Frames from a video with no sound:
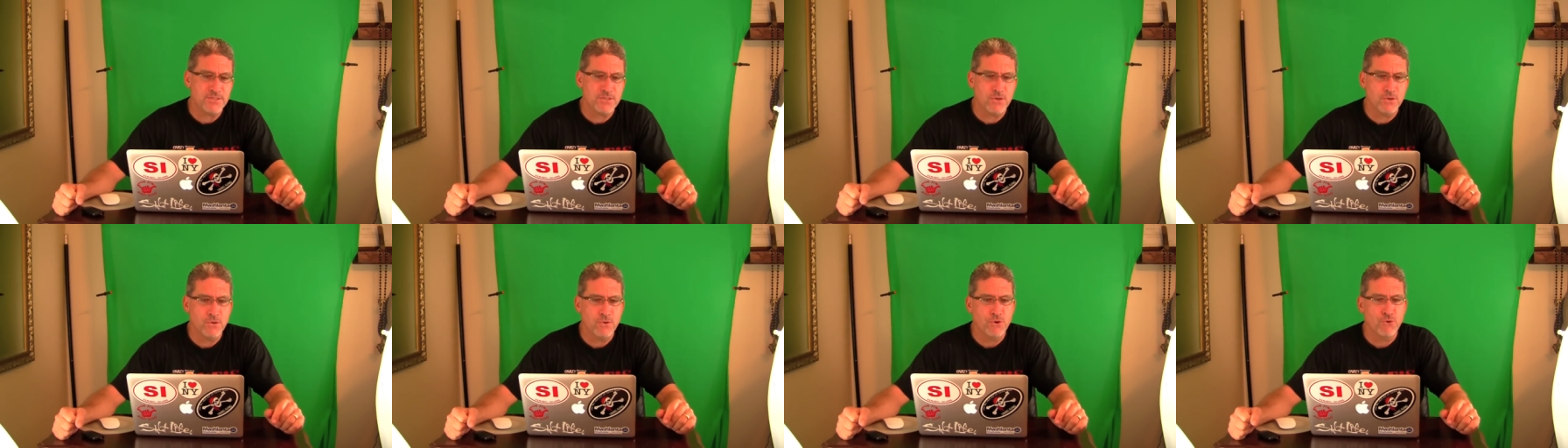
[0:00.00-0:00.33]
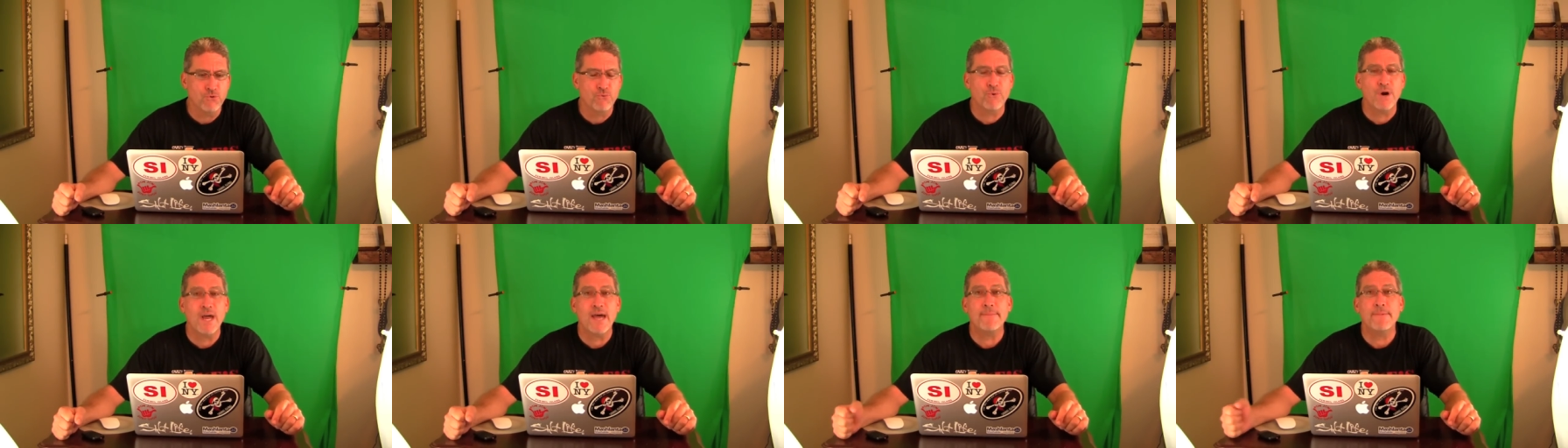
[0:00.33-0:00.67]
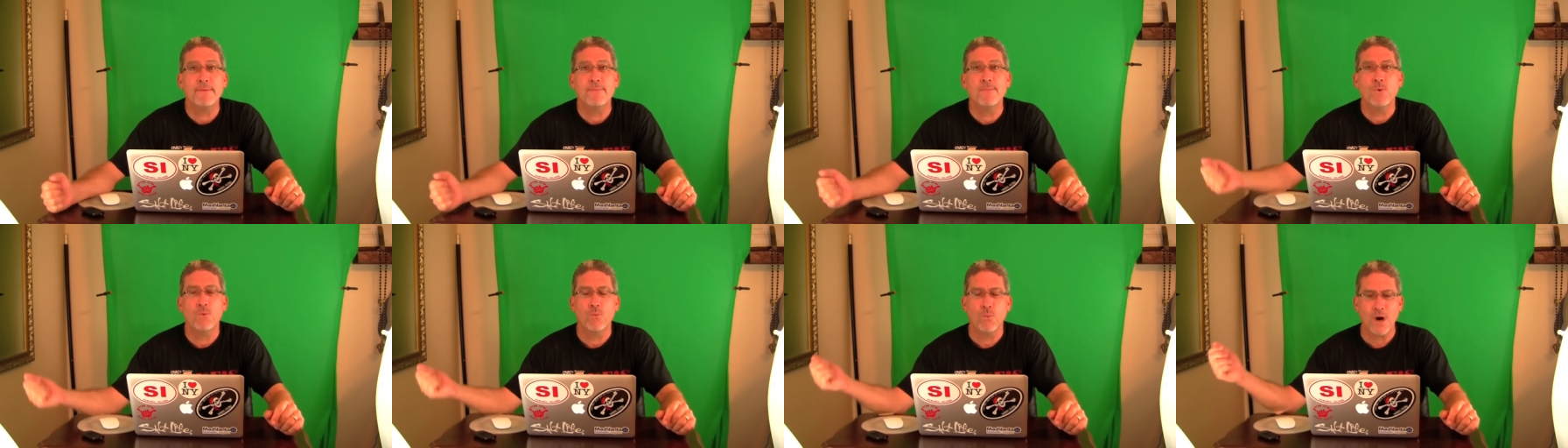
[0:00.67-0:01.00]
so grab
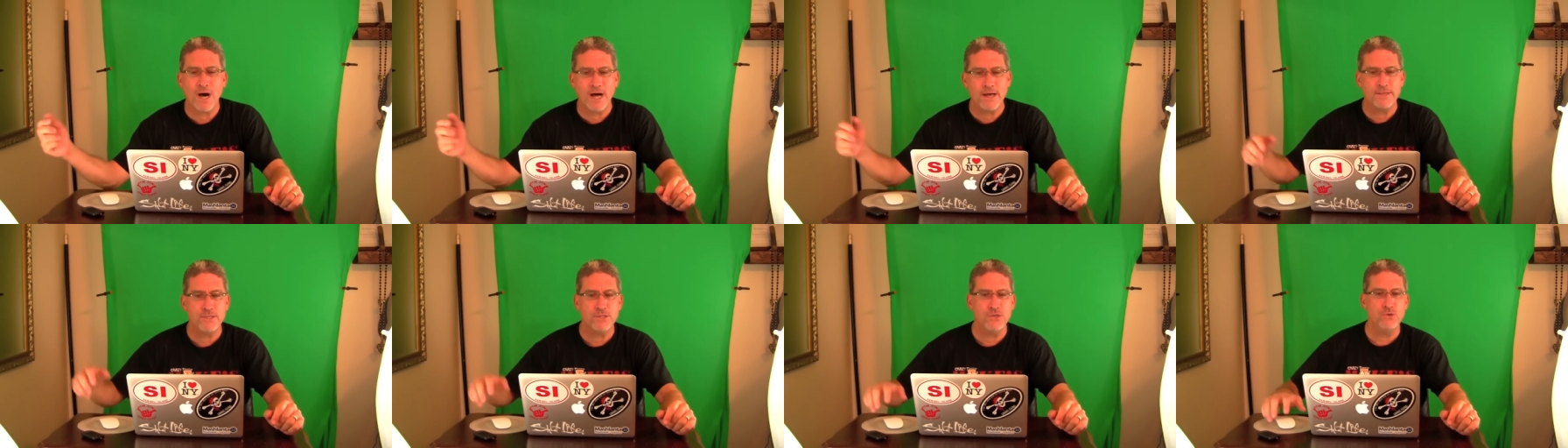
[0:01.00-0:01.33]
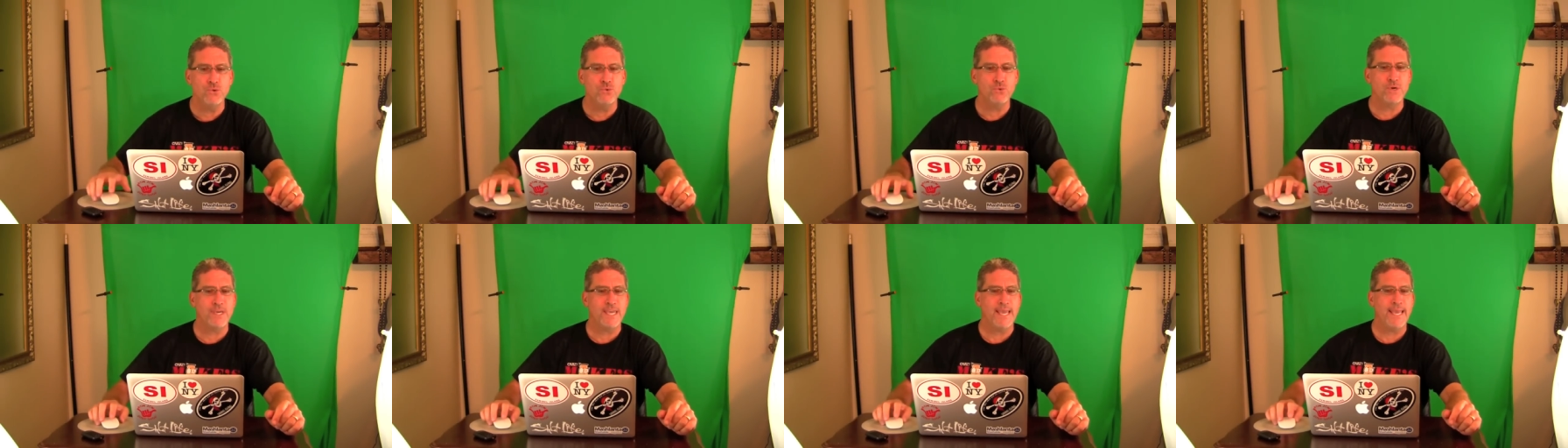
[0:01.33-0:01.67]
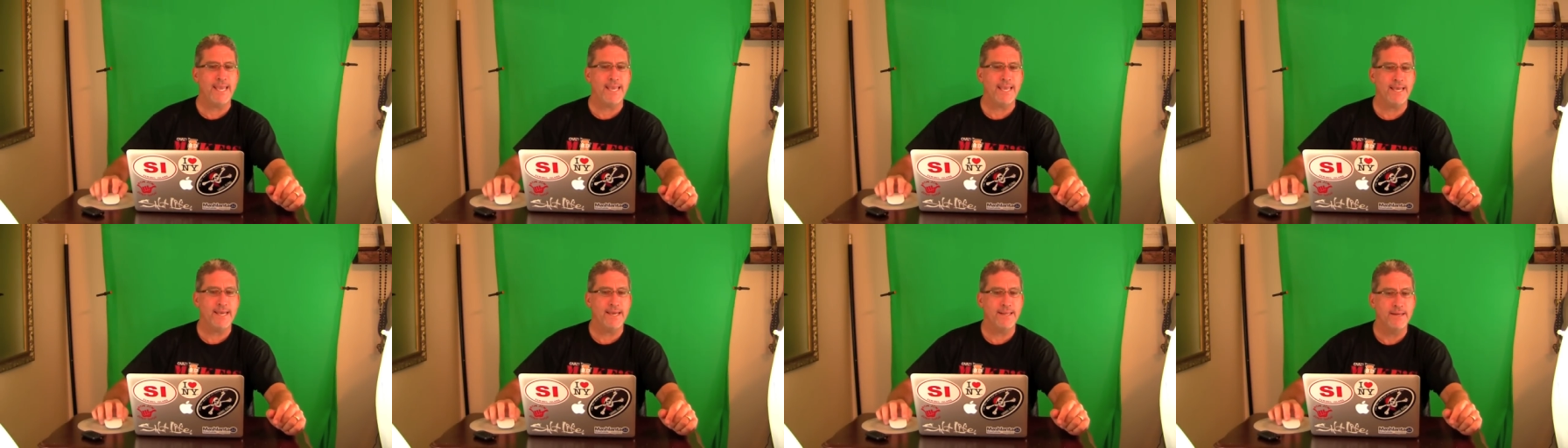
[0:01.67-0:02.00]
them while you
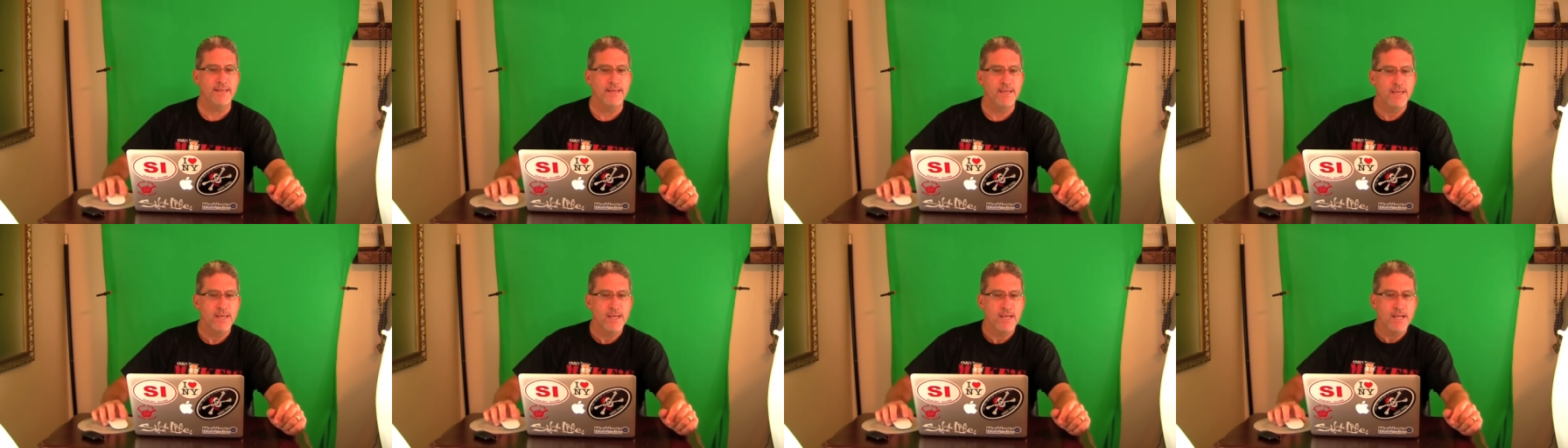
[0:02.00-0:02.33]
can.